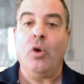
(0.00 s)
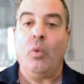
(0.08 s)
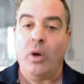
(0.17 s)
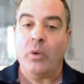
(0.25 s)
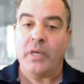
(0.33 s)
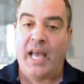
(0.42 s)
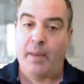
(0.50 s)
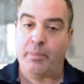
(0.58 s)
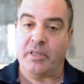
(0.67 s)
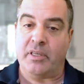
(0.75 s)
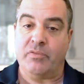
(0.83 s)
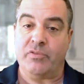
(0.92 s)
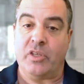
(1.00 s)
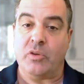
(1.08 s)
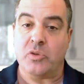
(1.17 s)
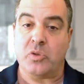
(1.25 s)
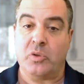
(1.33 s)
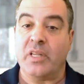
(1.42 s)
what would happen if the
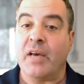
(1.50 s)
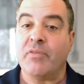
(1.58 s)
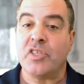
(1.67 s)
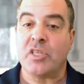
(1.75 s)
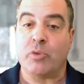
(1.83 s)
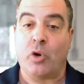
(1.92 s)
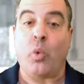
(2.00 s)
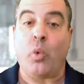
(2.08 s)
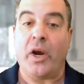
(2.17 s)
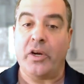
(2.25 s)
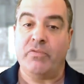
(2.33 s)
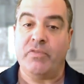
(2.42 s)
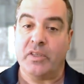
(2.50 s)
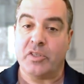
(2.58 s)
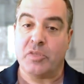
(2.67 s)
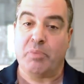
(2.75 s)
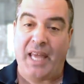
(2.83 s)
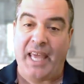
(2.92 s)
user left some required fields
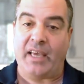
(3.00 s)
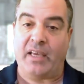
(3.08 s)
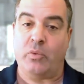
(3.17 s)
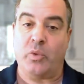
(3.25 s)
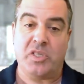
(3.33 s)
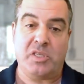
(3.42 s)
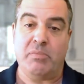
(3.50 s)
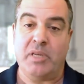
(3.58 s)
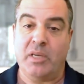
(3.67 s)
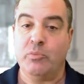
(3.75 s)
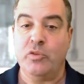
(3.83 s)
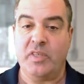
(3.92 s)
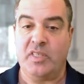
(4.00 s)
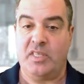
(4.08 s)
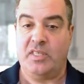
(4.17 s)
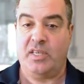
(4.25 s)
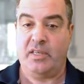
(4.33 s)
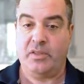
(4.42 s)
blank when submitting movie
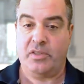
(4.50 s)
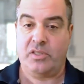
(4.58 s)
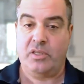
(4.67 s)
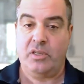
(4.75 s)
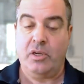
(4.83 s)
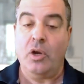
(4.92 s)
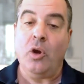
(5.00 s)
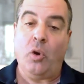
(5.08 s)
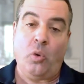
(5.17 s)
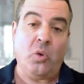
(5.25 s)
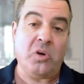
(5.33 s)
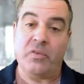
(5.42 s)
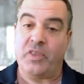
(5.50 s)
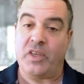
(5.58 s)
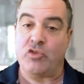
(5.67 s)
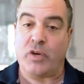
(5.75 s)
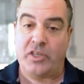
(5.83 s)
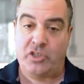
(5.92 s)
details? Or if they
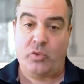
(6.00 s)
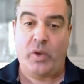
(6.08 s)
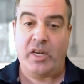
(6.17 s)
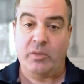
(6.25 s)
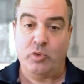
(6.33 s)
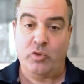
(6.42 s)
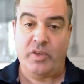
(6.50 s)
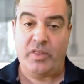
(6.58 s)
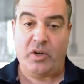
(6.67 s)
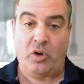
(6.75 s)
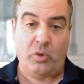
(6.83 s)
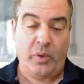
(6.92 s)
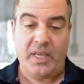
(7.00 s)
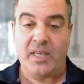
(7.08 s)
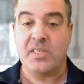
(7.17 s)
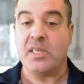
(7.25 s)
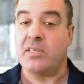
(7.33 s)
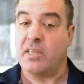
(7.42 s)
tried to create a movie that already
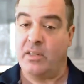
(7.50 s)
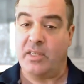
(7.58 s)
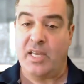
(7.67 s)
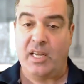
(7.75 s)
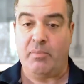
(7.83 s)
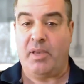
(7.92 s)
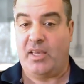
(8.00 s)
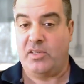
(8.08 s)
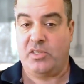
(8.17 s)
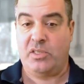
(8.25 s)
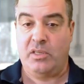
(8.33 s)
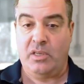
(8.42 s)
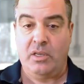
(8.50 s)
existed in the database?